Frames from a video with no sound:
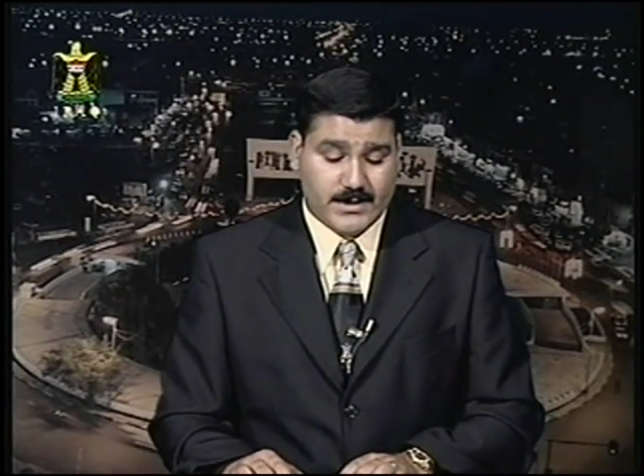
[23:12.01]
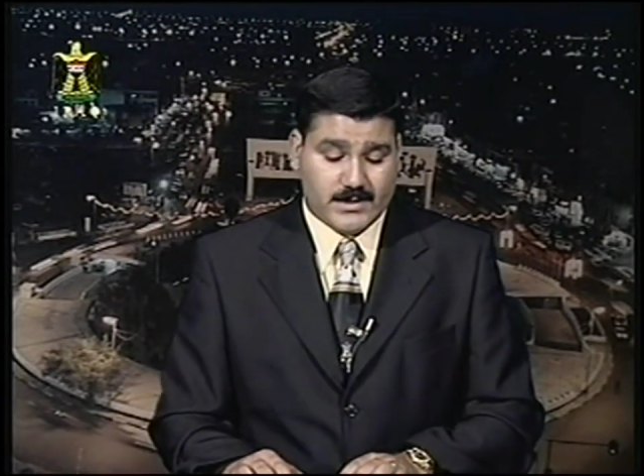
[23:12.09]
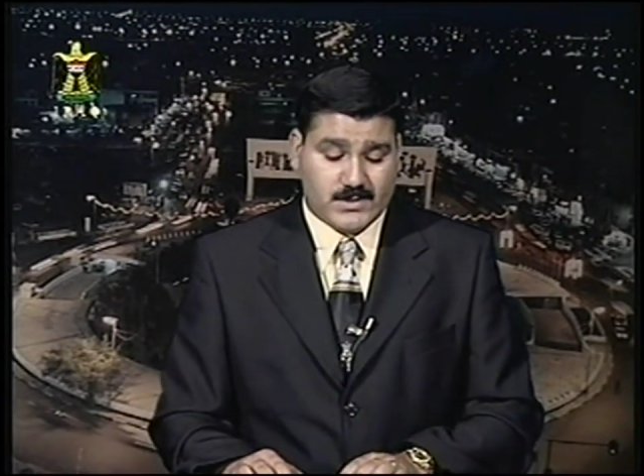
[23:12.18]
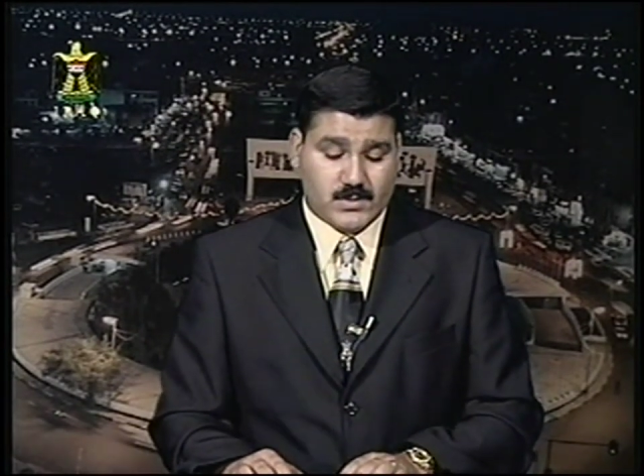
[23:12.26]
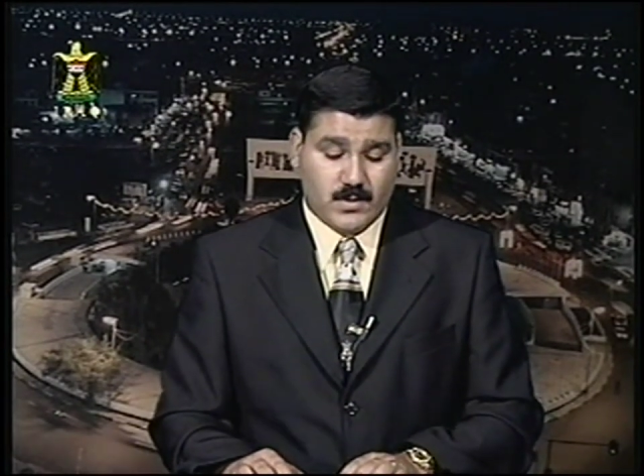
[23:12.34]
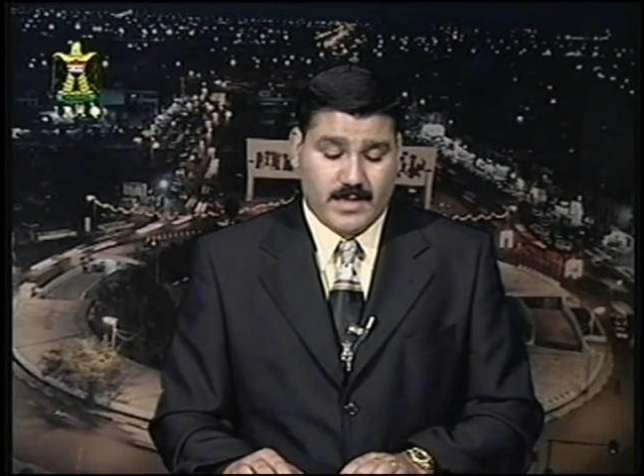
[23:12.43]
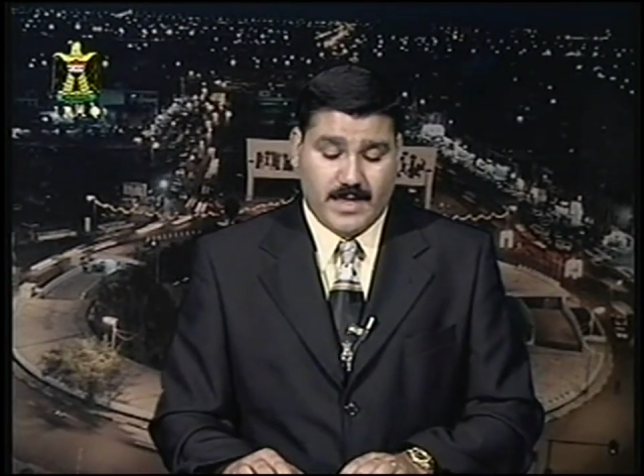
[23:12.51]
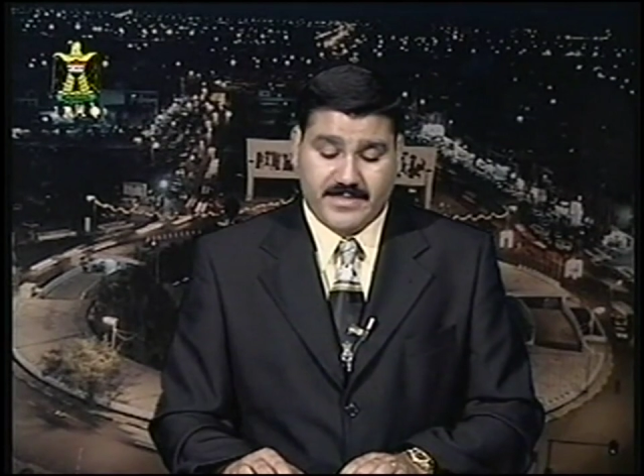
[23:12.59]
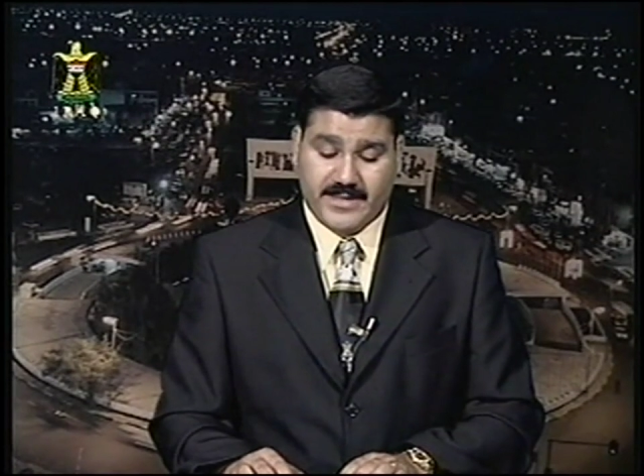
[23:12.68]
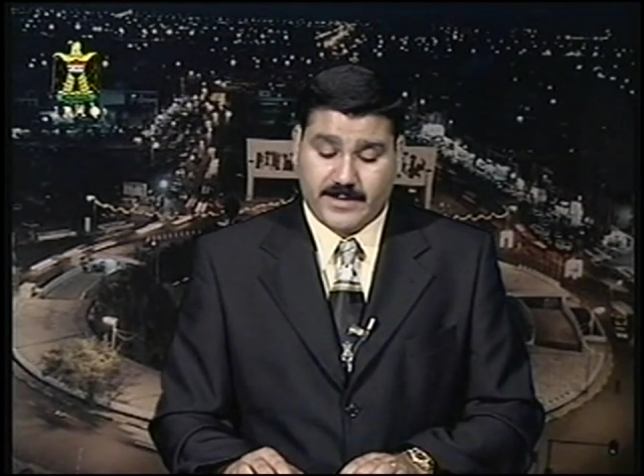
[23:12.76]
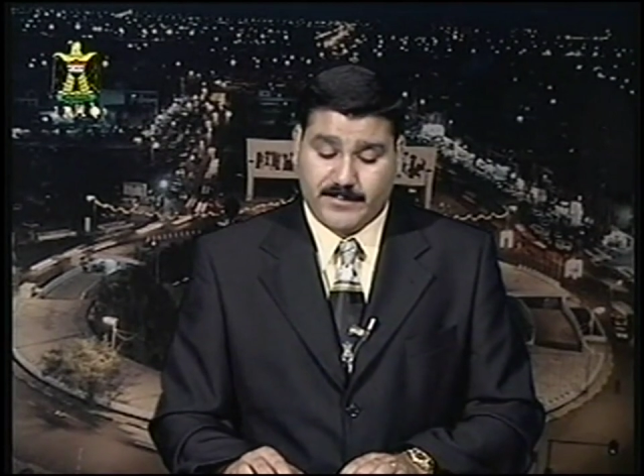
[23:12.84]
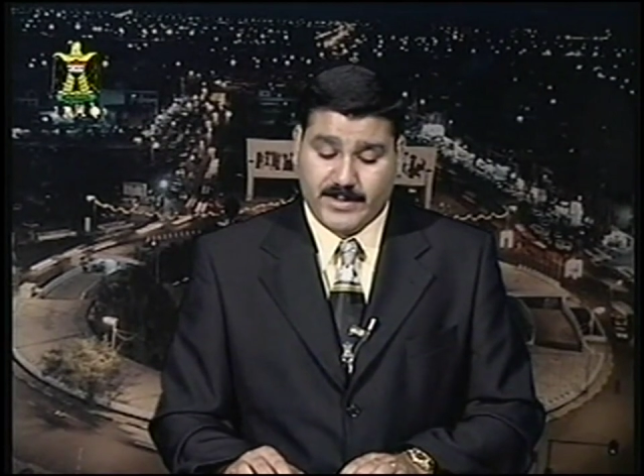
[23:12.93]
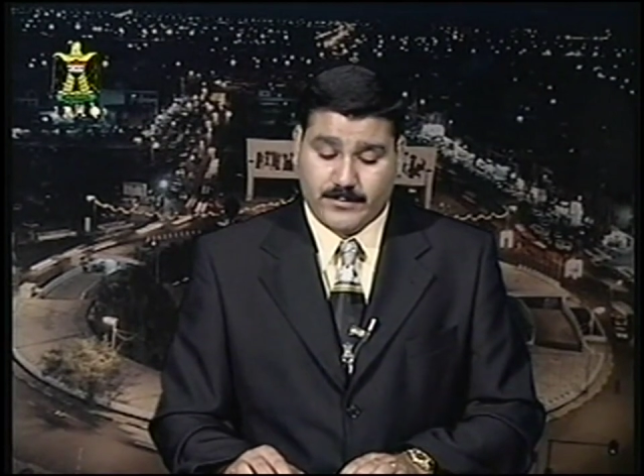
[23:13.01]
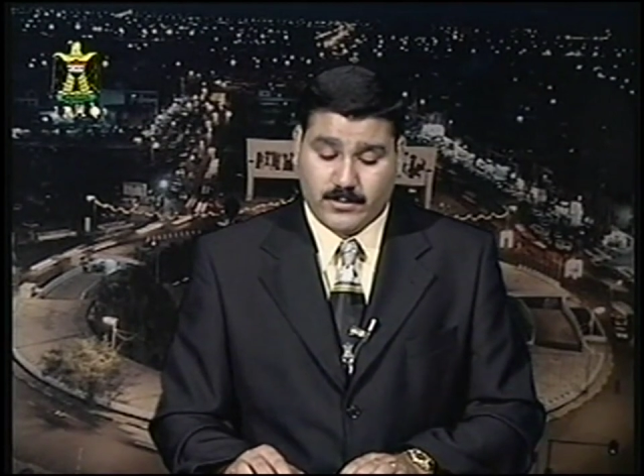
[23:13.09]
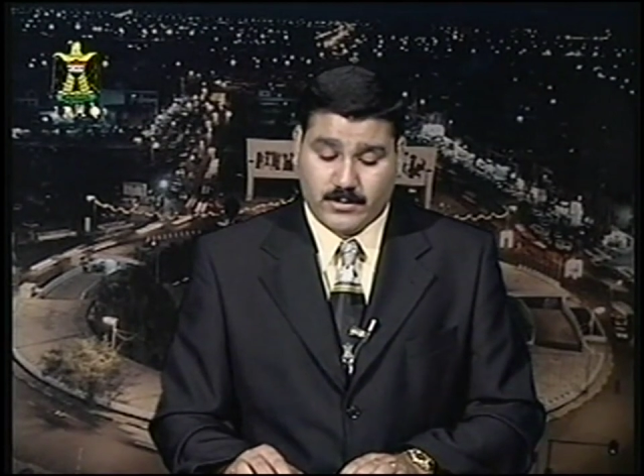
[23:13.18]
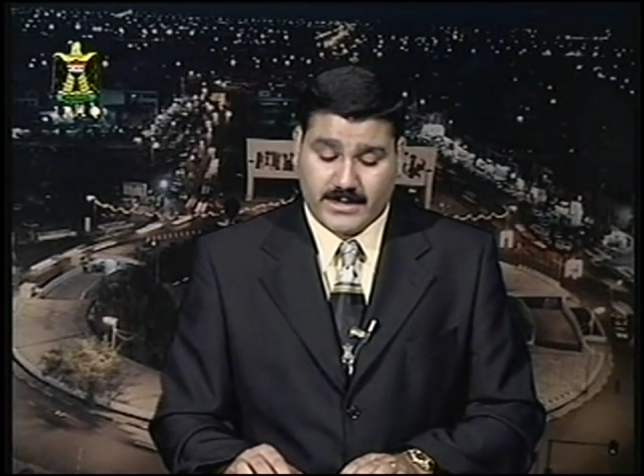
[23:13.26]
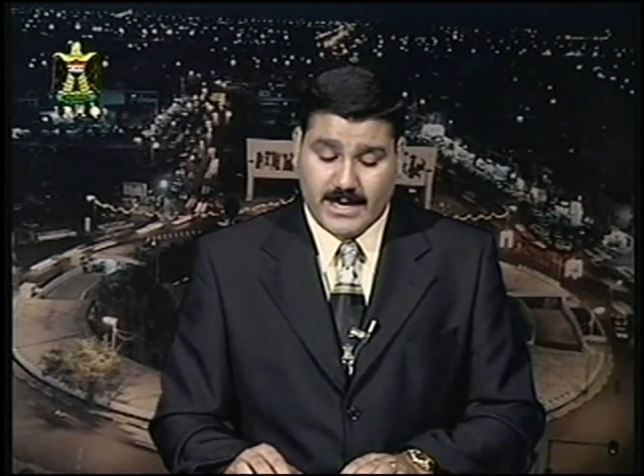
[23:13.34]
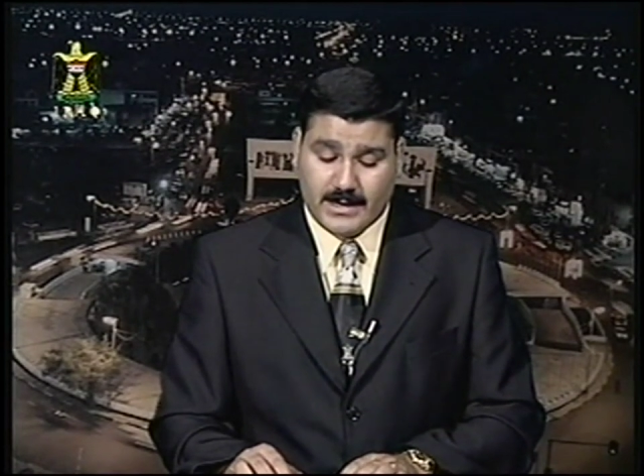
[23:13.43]
so that their people
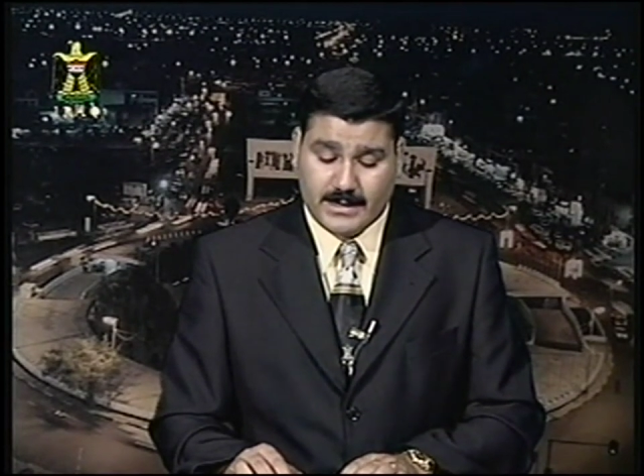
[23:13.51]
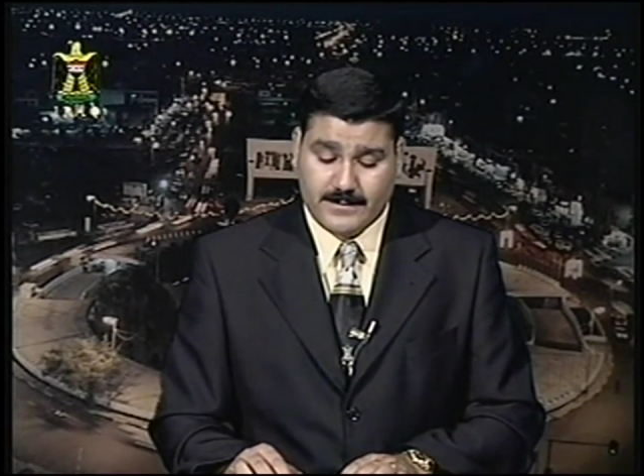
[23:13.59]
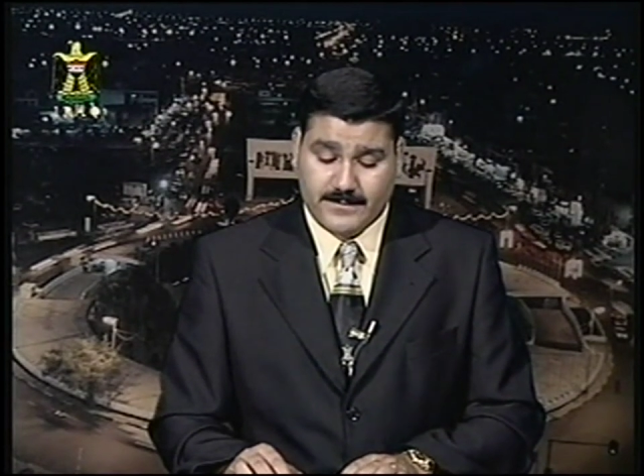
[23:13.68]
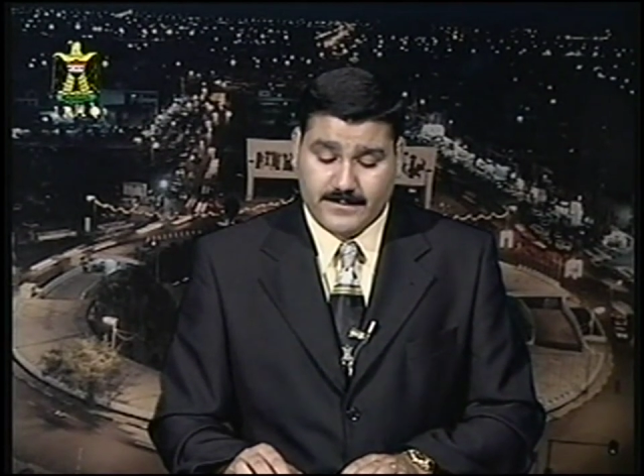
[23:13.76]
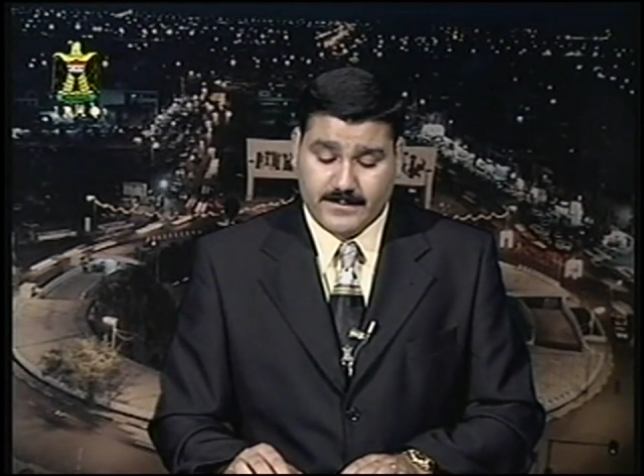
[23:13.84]
can live